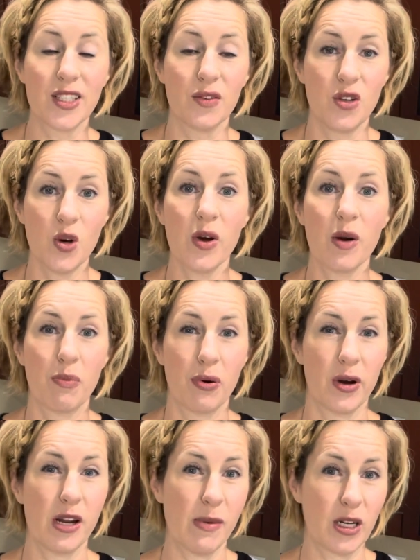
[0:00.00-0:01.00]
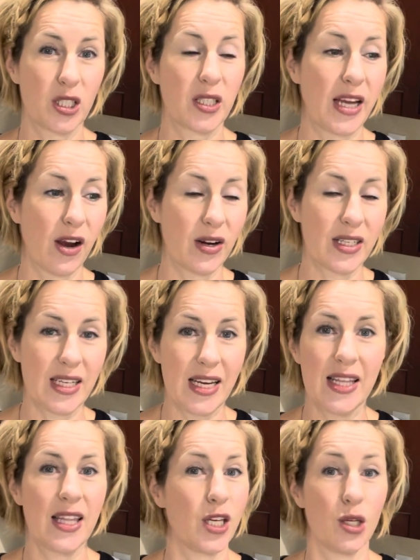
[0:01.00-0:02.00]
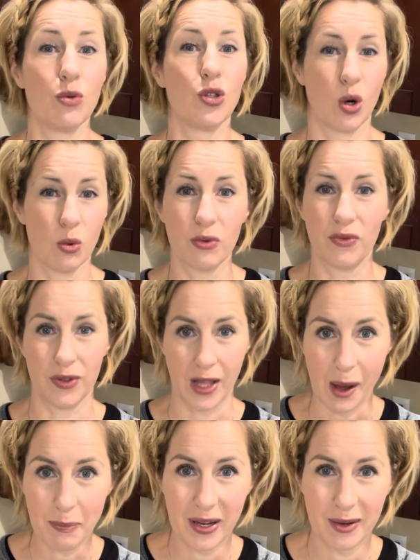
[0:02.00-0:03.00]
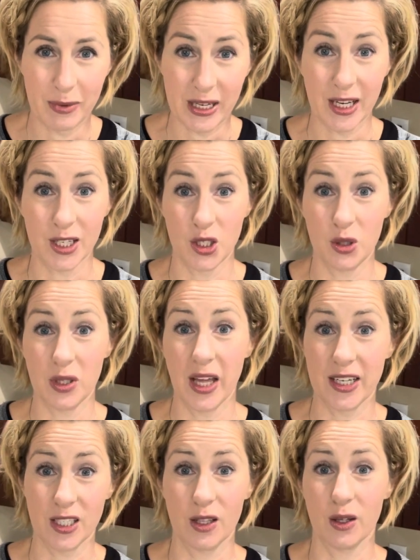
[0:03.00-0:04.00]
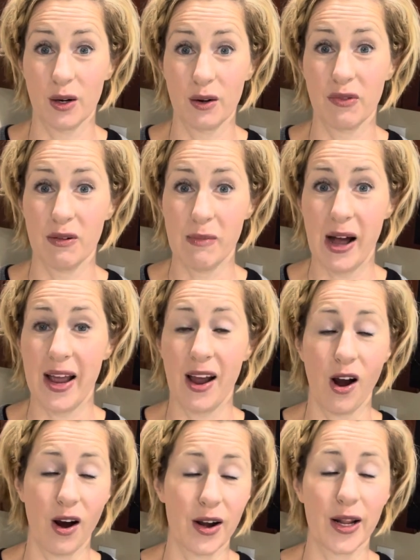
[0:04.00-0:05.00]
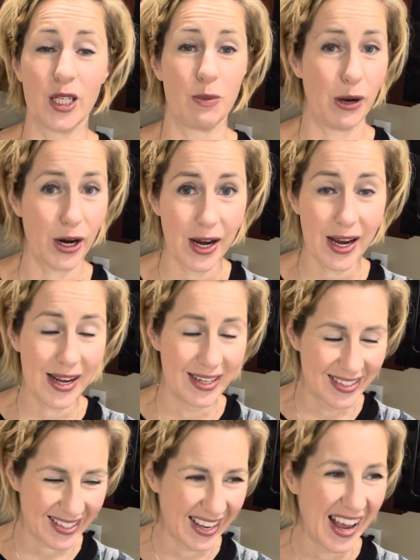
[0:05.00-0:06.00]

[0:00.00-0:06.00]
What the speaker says: if you wanna pretty much guarantee that you don't flop because you would like to learn from my hard experience,